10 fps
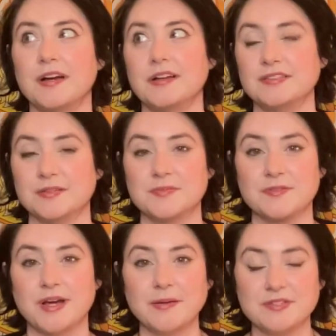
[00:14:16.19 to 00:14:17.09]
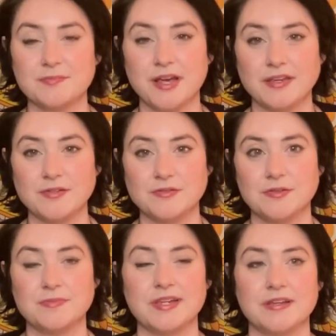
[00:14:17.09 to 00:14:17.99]
subscribed to my
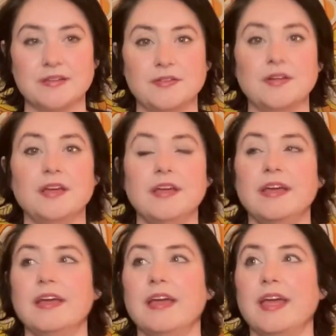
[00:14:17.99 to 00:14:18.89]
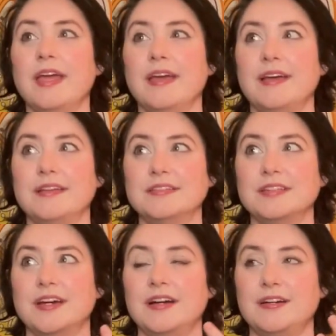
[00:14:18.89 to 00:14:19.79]
YouTube channel, and
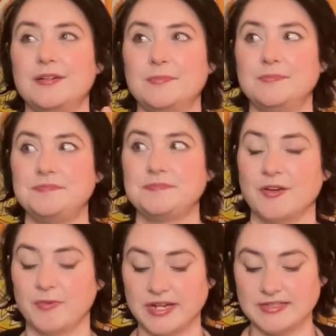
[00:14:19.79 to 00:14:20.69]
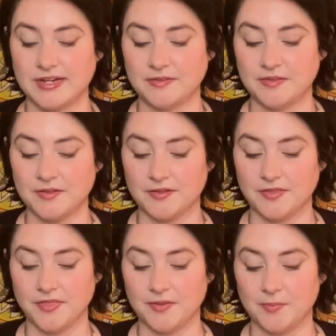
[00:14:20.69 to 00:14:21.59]
write down
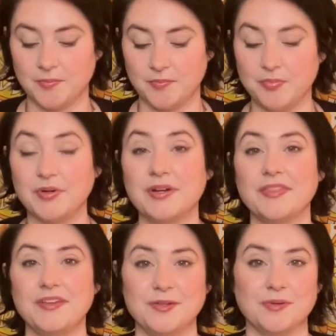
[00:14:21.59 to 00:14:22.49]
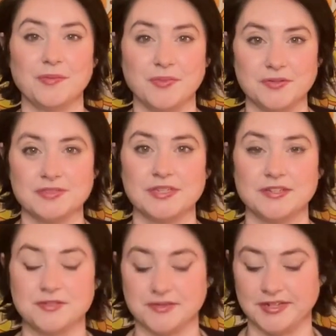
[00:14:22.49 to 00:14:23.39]
the book that you are most
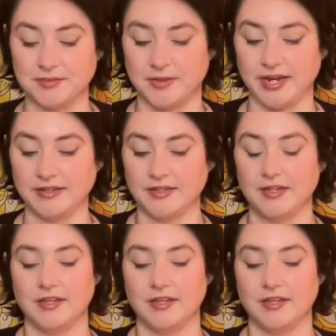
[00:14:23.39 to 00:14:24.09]
intrigued by.